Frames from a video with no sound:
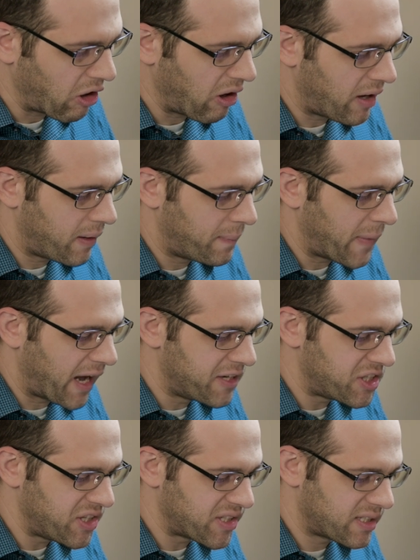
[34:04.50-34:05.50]
I,
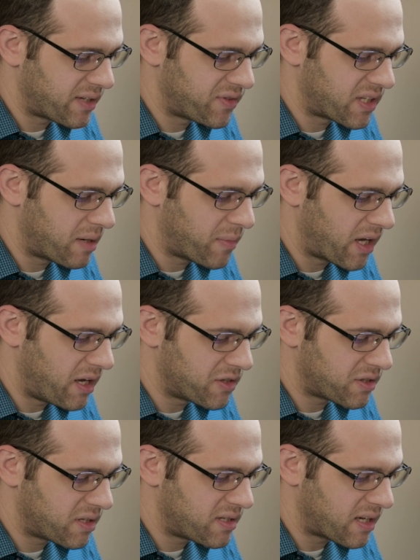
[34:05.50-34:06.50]
Jesus, have sent my
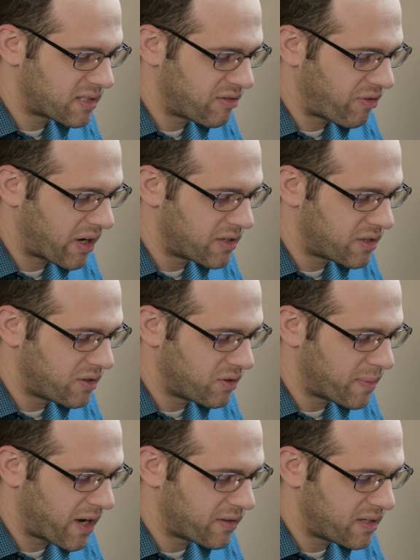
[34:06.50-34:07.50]
angel to testify to you
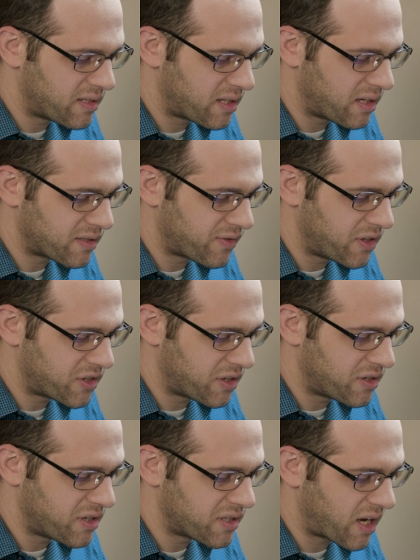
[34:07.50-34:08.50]
about these things for the
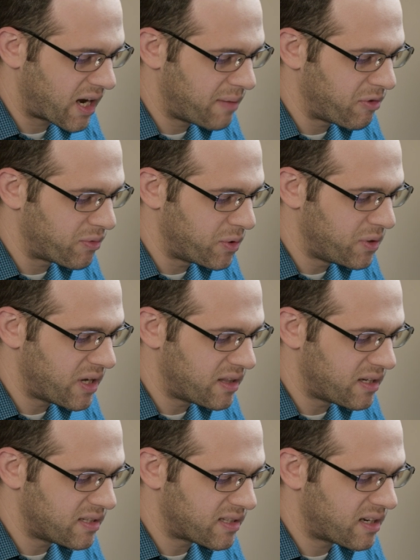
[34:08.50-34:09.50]
churches. I am the root and
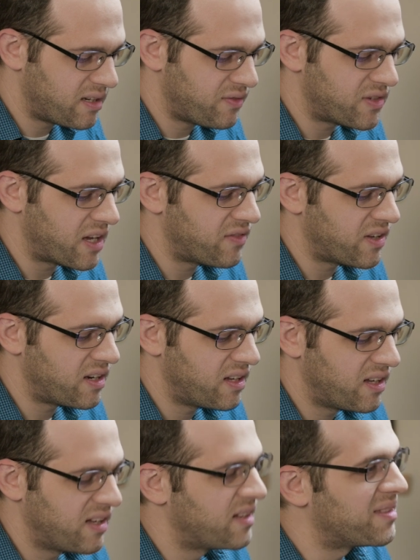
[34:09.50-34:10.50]
the descendant of David,
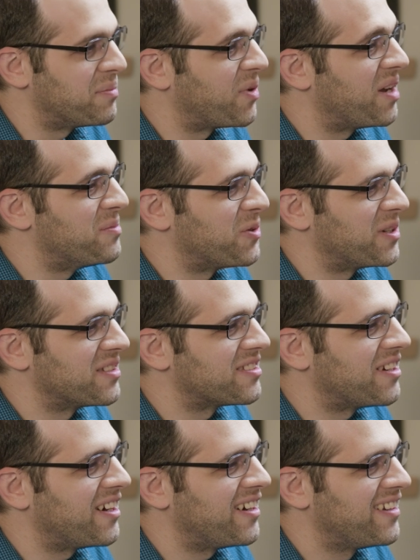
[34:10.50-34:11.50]
the bright morning
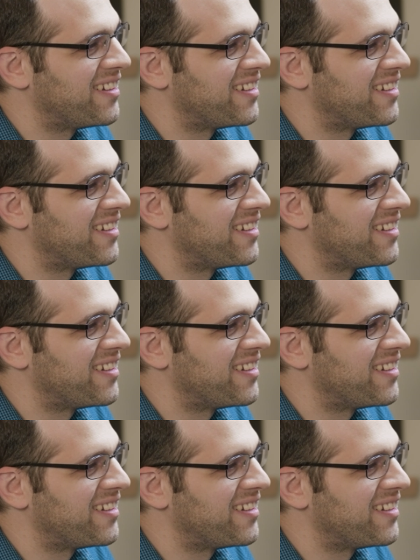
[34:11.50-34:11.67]
star.